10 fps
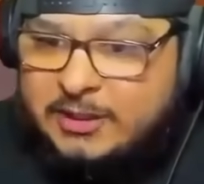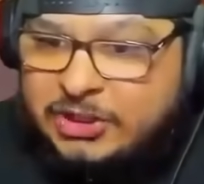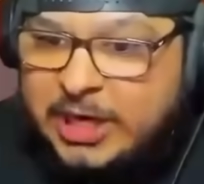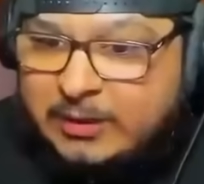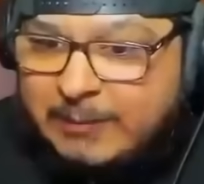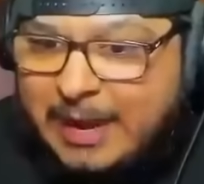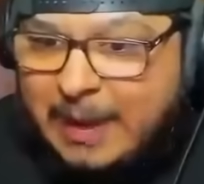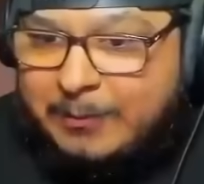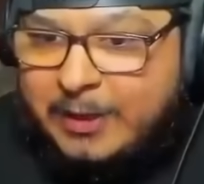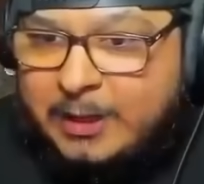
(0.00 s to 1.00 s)
Let's check the
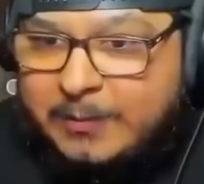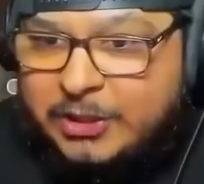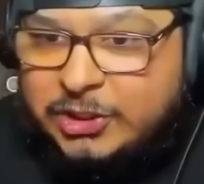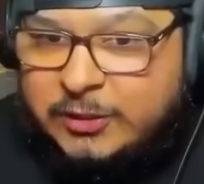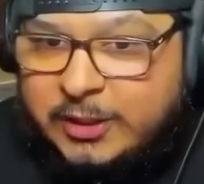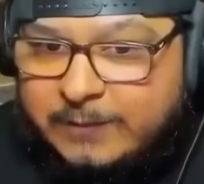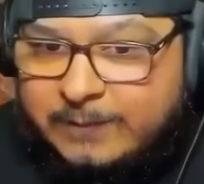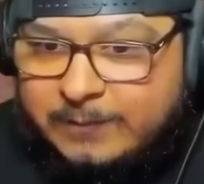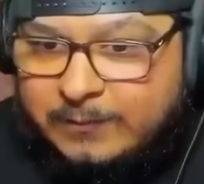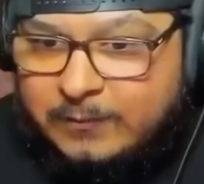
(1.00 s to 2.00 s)
map. Anybody shooting?
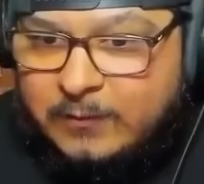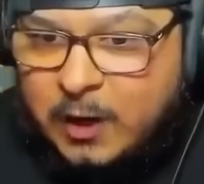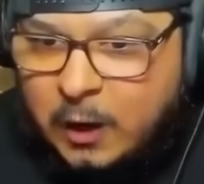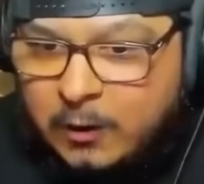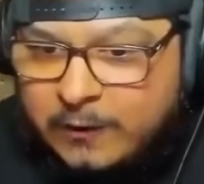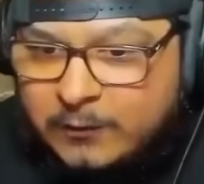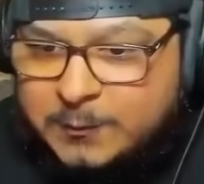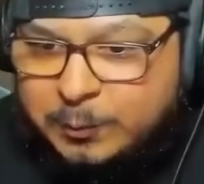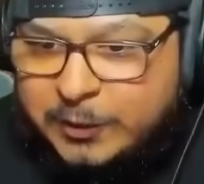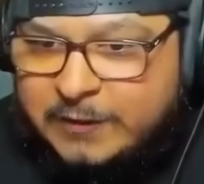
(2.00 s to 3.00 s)
No, everyone's
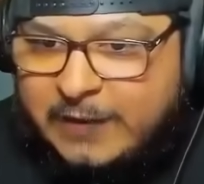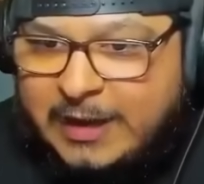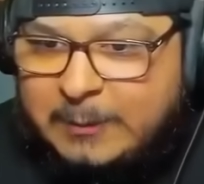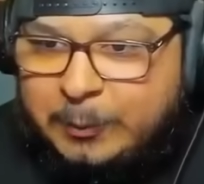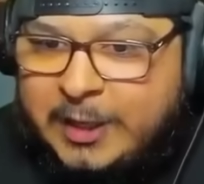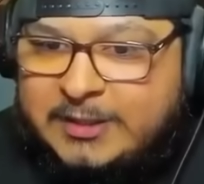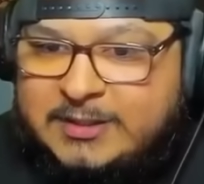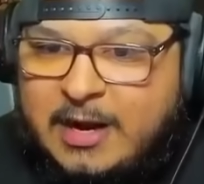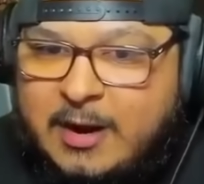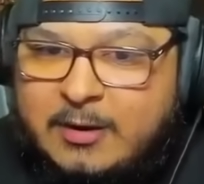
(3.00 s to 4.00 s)
pretty divided, playing
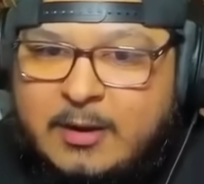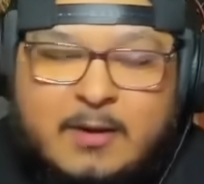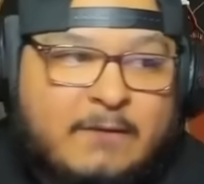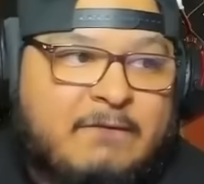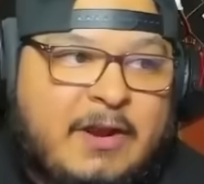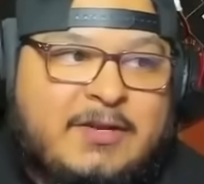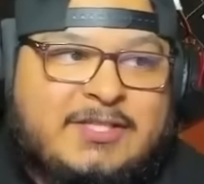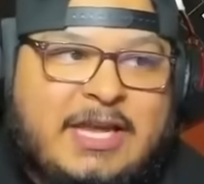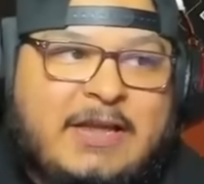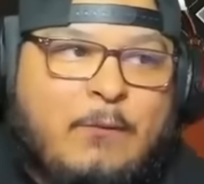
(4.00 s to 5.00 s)
scared. Very
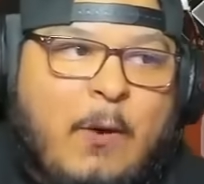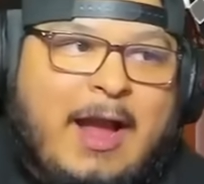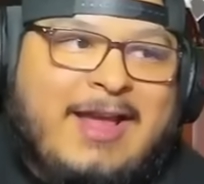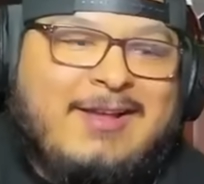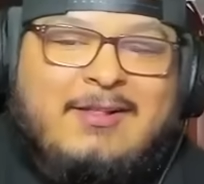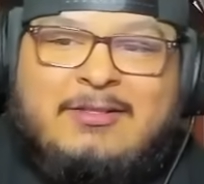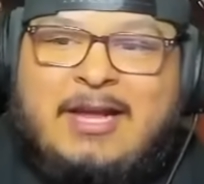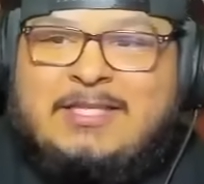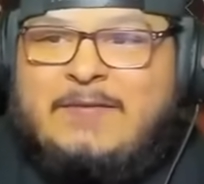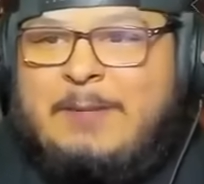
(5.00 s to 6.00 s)
safe. Why?
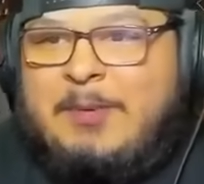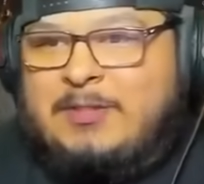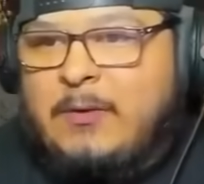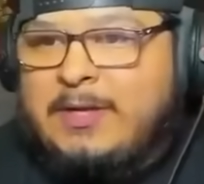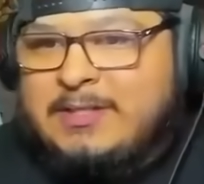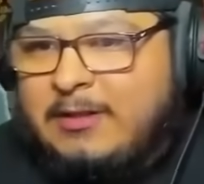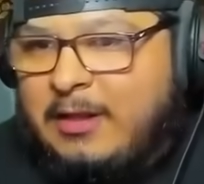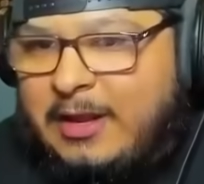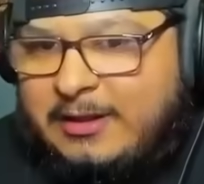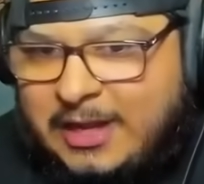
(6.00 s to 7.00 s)
Lots of Apex coins on the
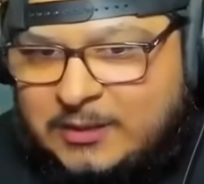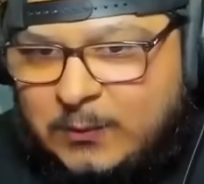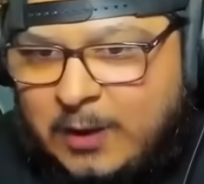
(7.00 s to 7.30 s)
line. That's